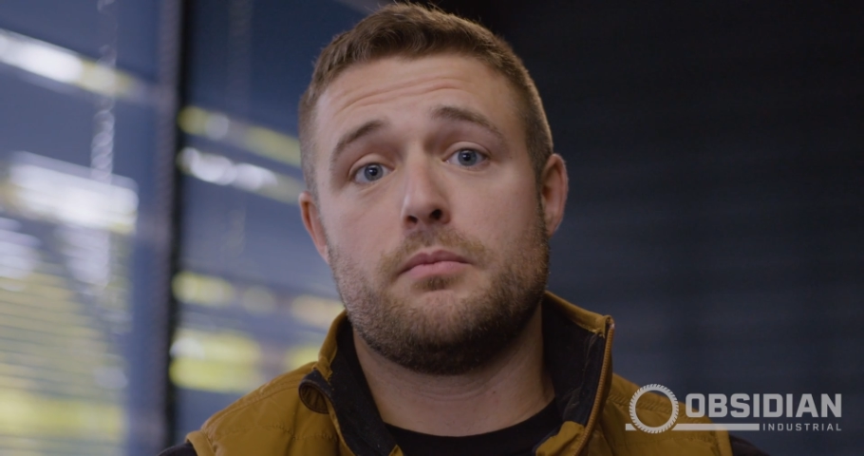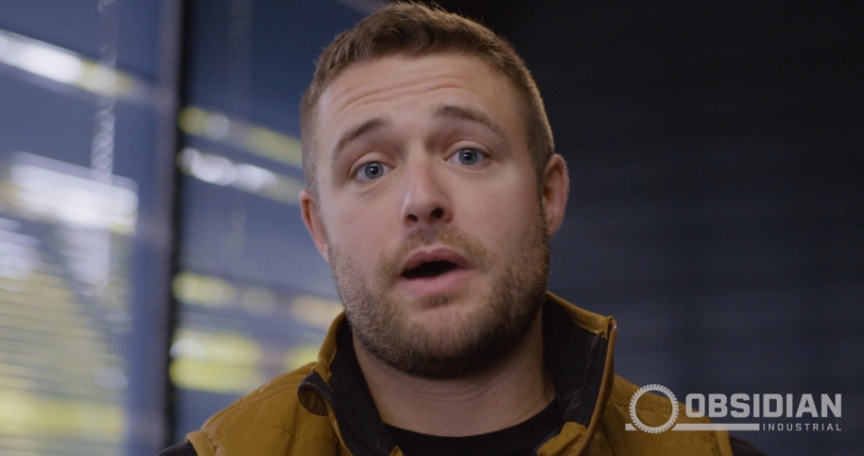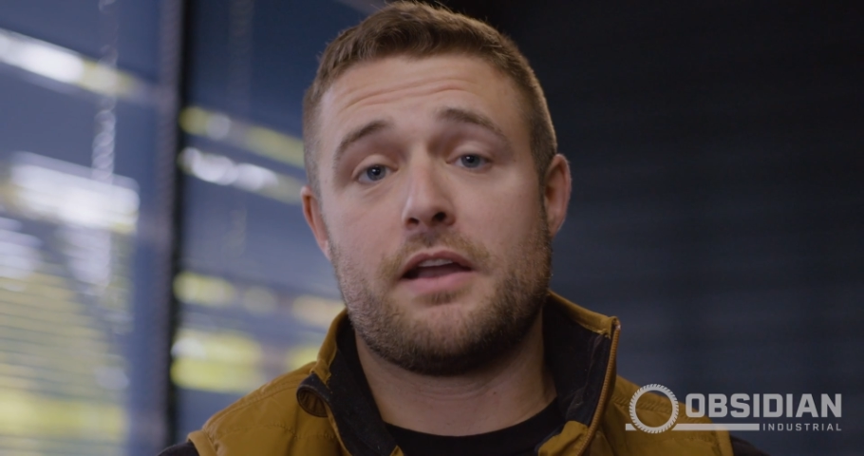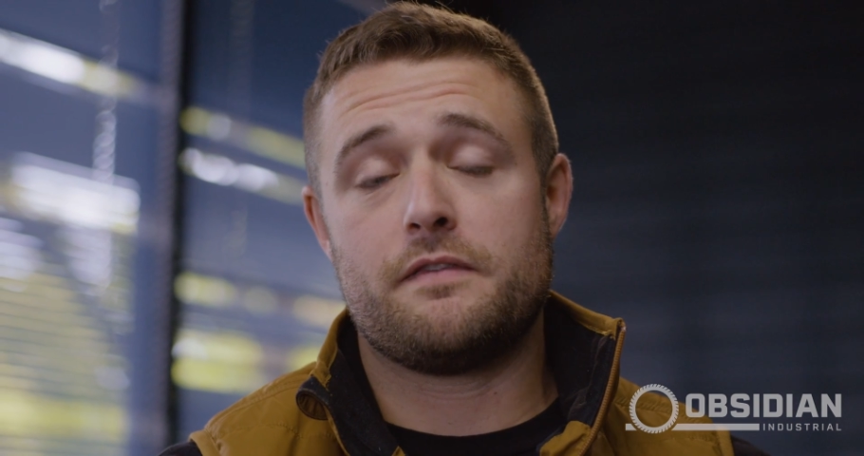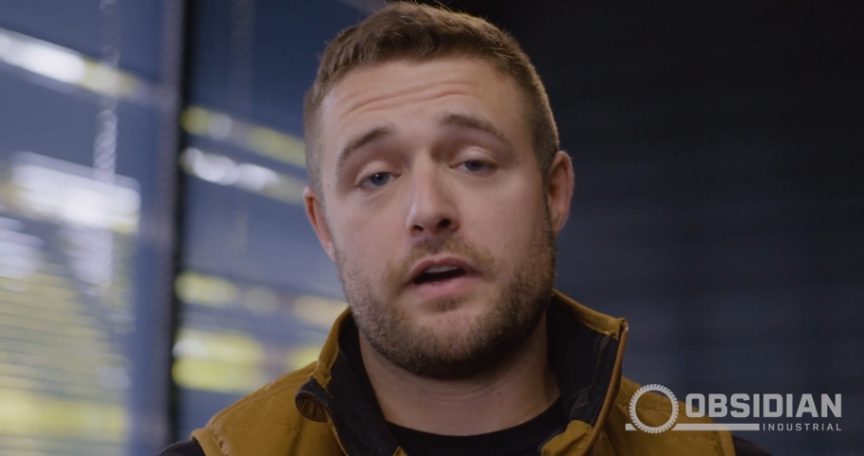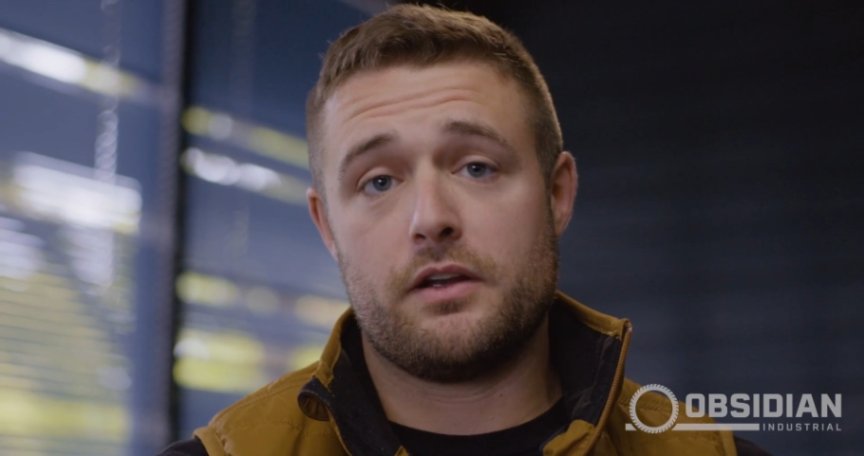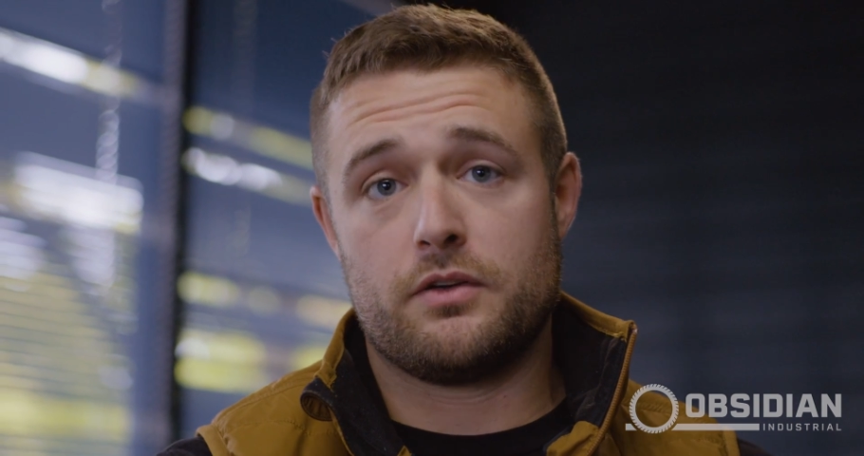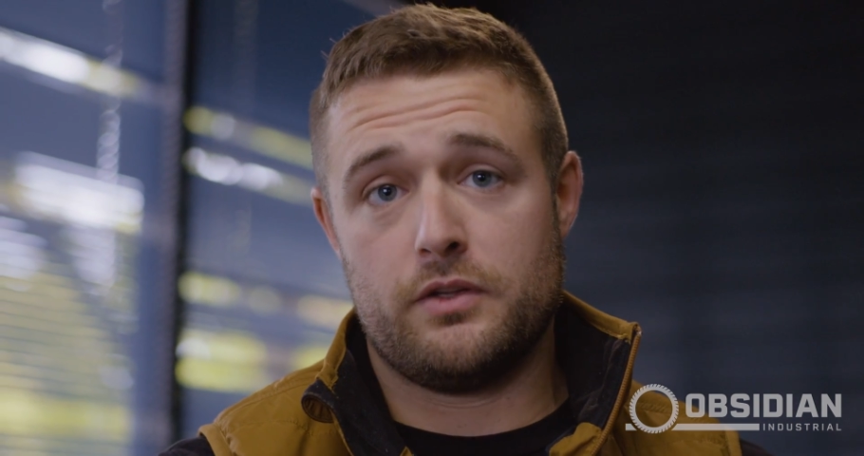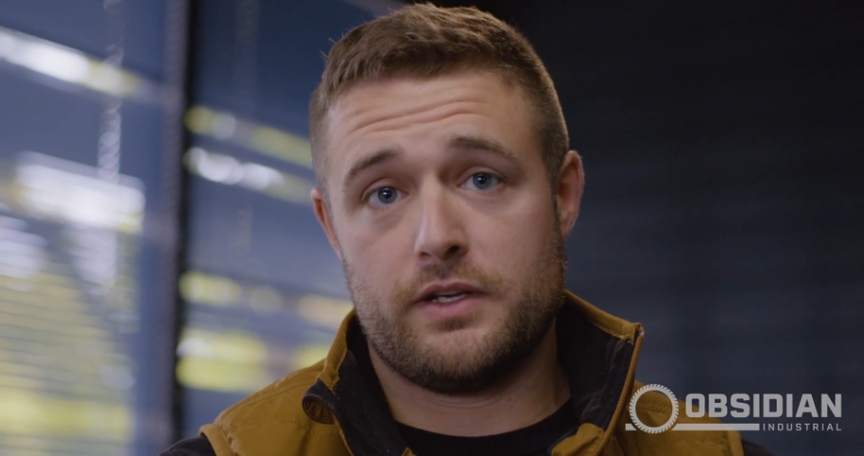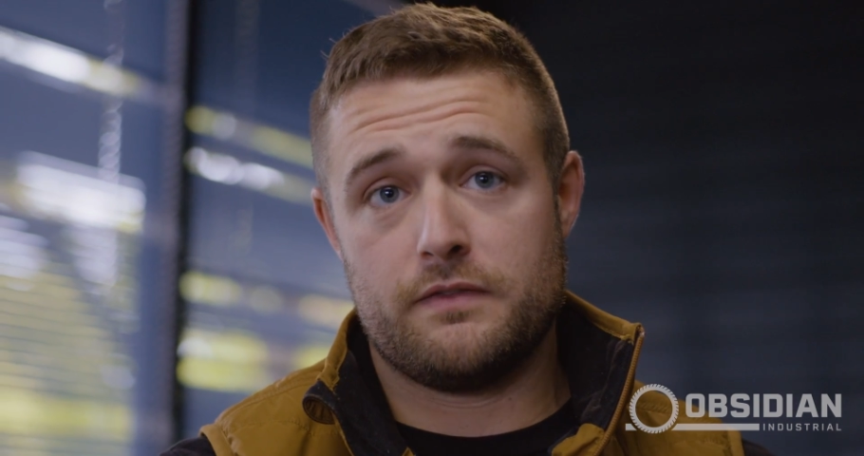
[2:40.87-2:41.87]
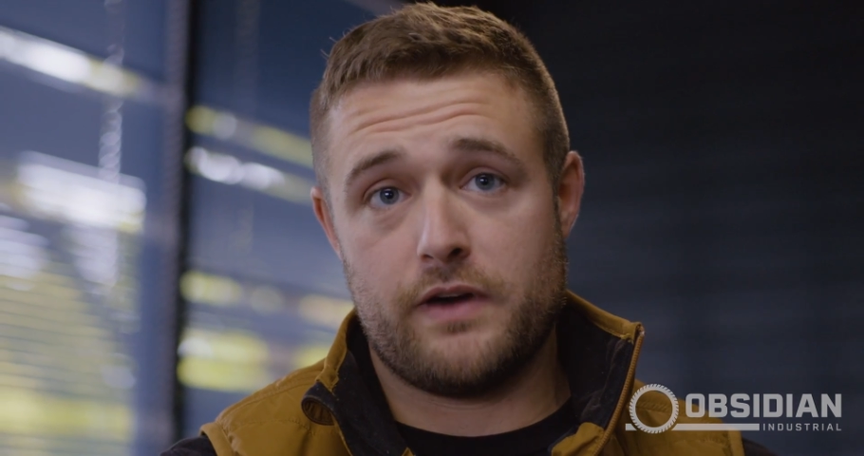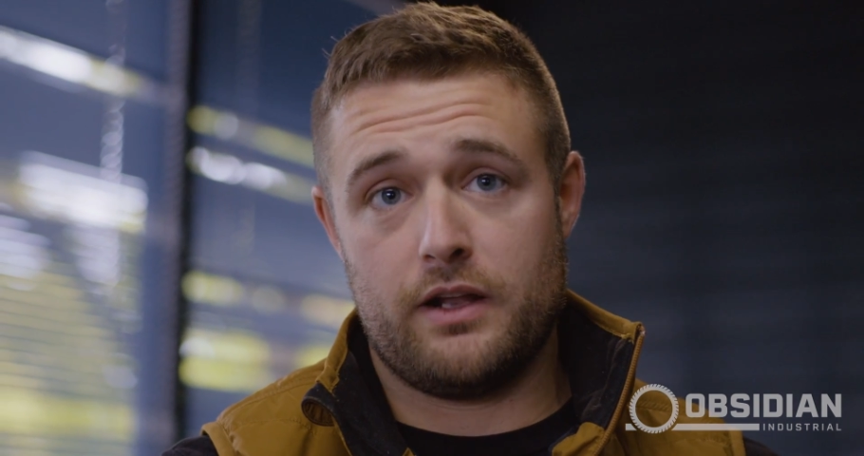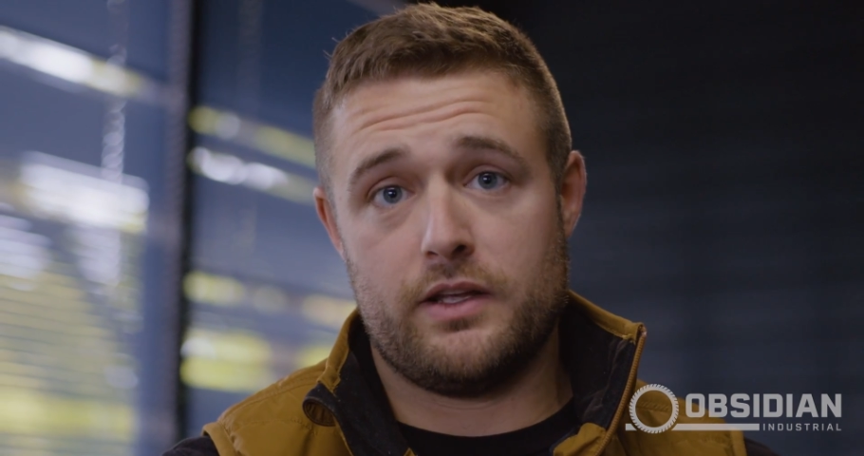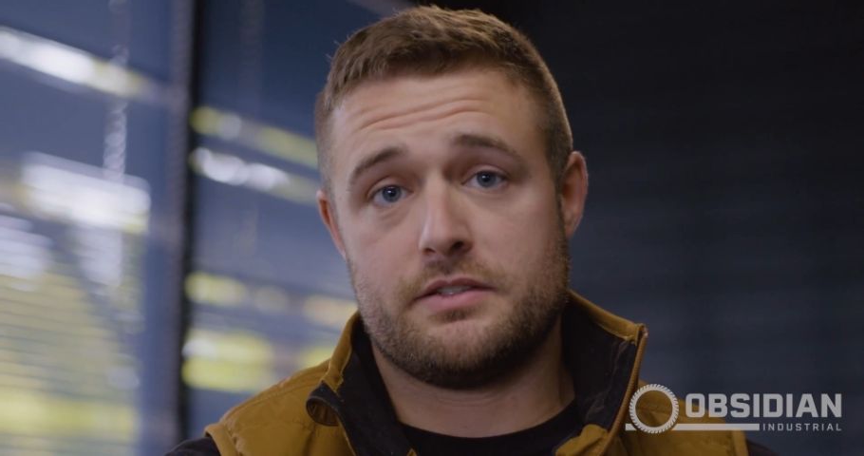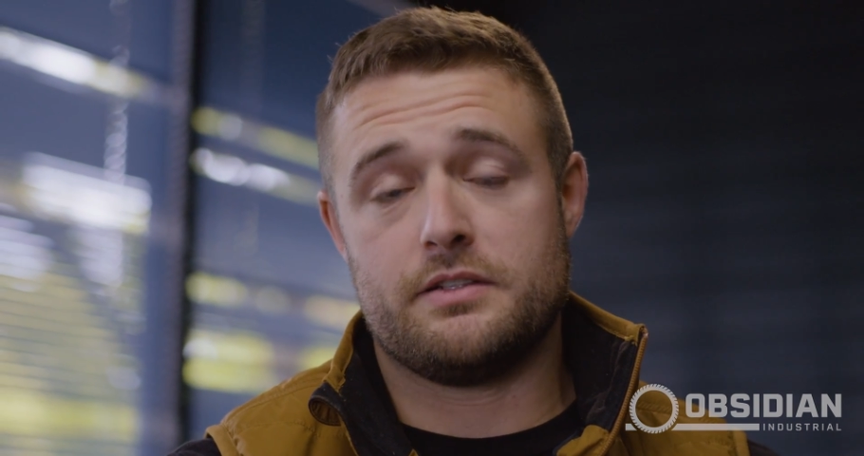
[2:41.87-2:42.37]
modified acrylic
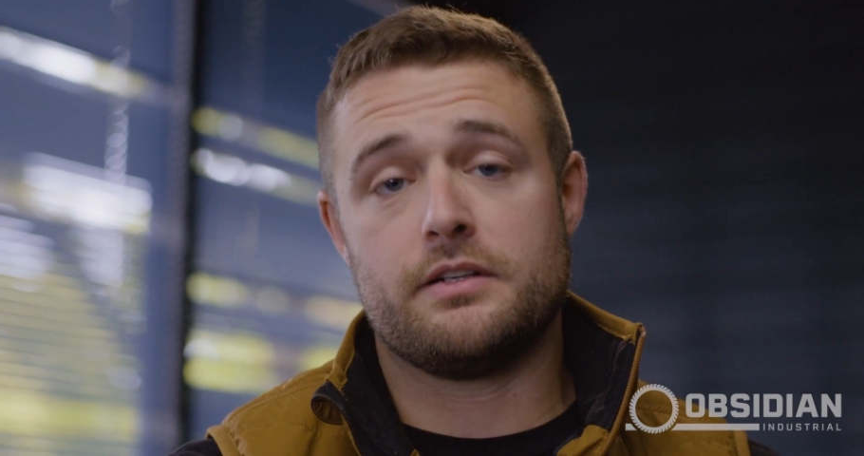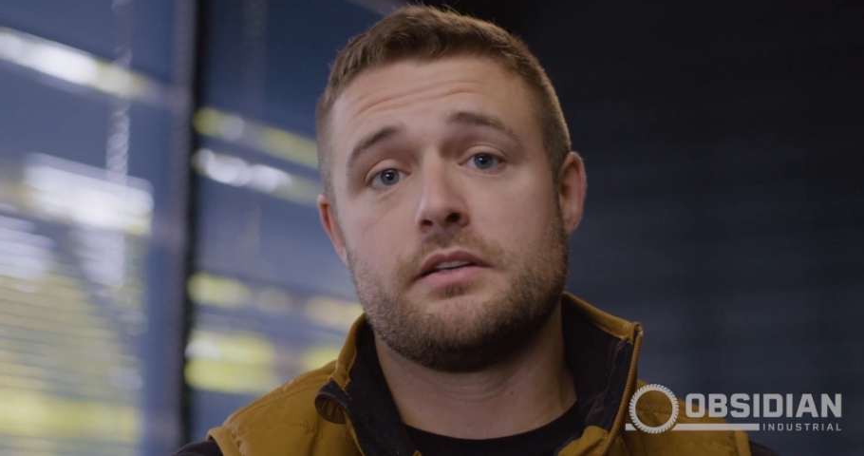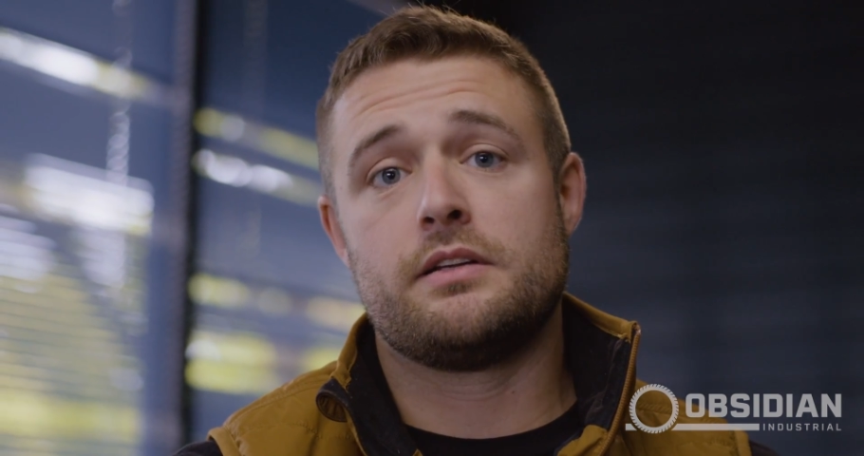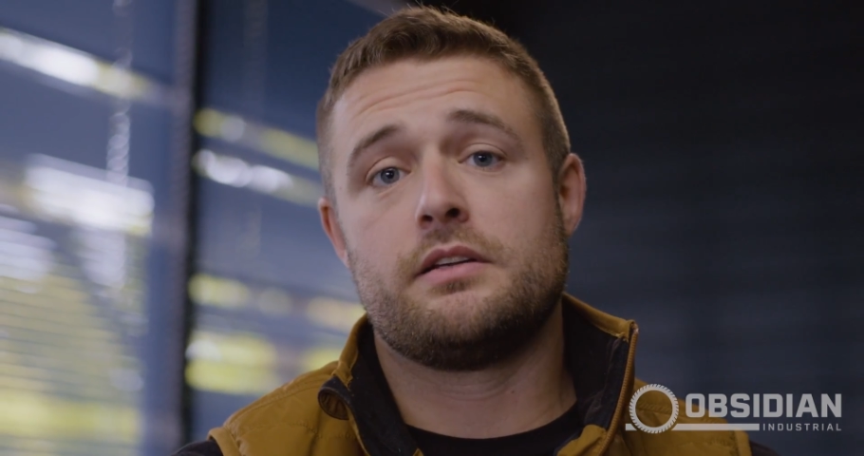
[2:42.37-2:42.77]
vinyl ester.